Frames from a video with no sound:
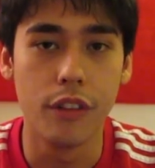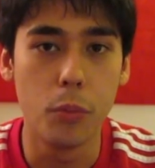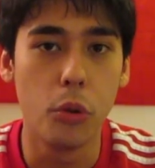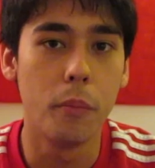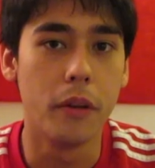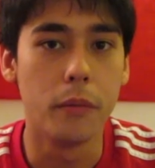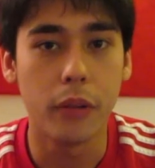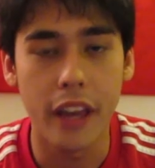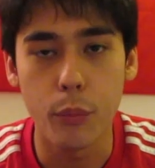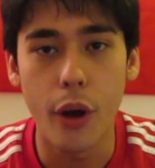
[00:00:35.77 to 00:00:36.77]
Liverpool have been
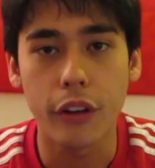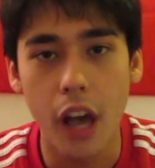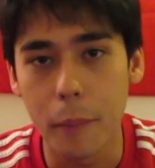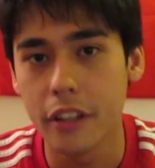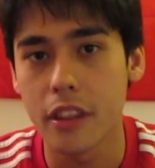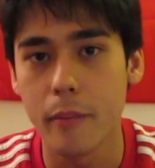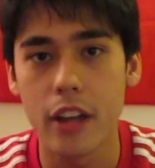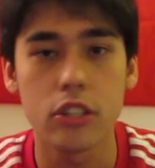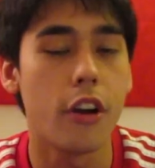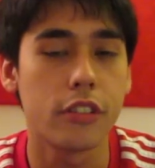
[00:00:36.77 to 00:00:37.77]
playing well coming into the
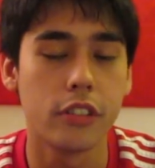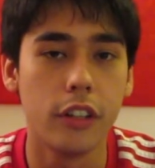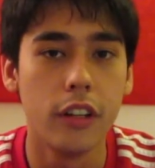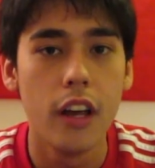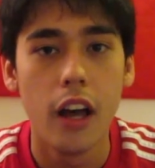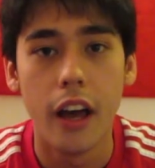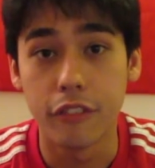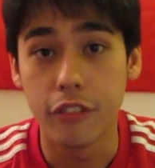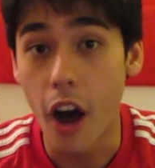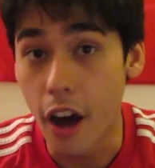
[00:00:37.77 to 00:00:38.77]
match. Arsenal
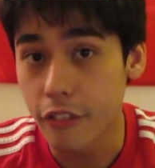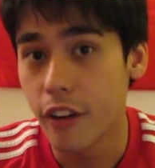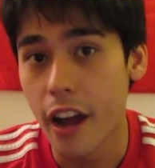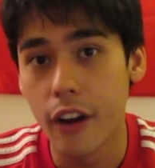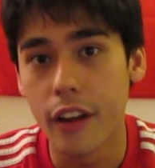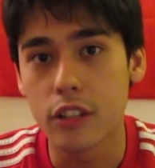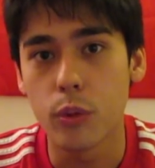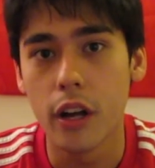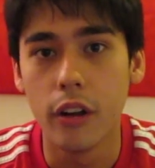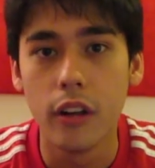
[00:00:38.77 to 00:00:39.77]
on fire as
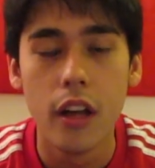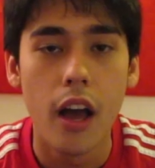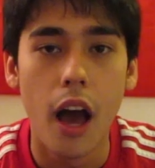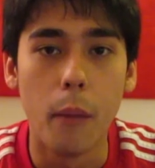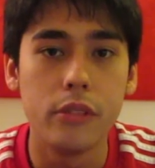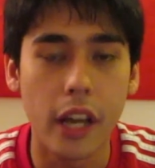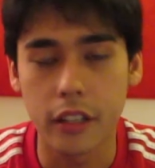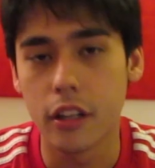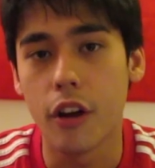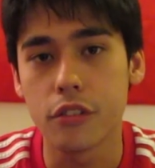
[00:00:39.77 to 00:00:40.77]
well,
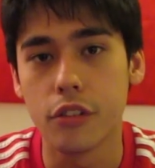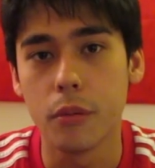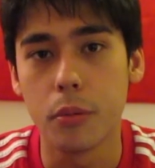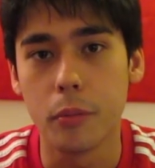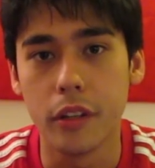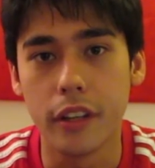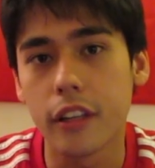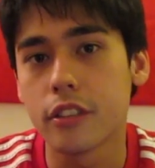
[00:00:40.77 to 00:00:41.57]
second to Arsenal in the Premier League.